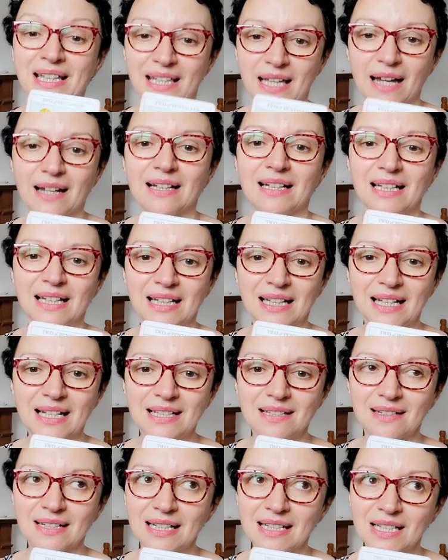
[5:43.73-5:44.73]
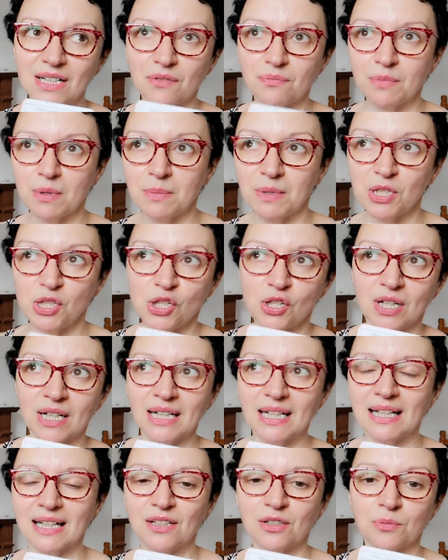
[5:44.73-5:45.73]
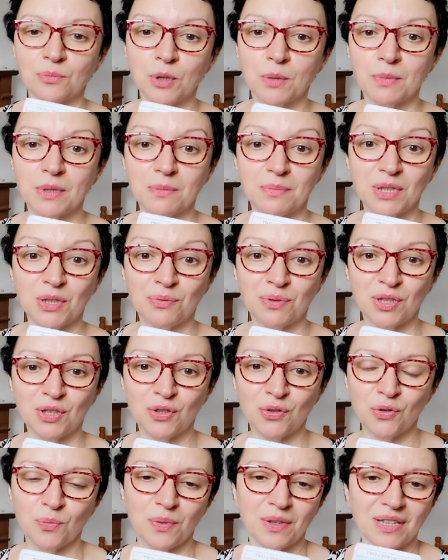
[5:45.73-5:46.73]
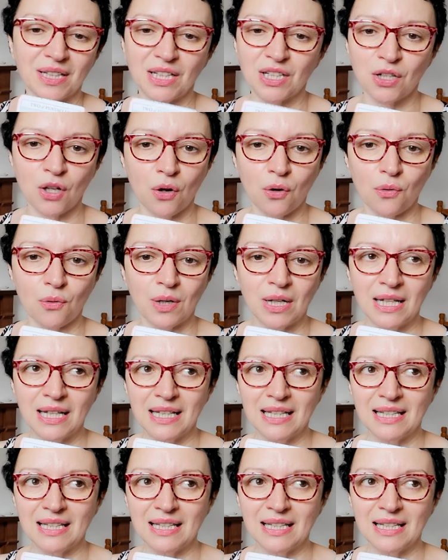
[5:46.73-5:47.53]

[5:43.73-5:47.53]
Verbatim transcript: Yeah, it's an idea of maybe juggling at the moment between two, but they know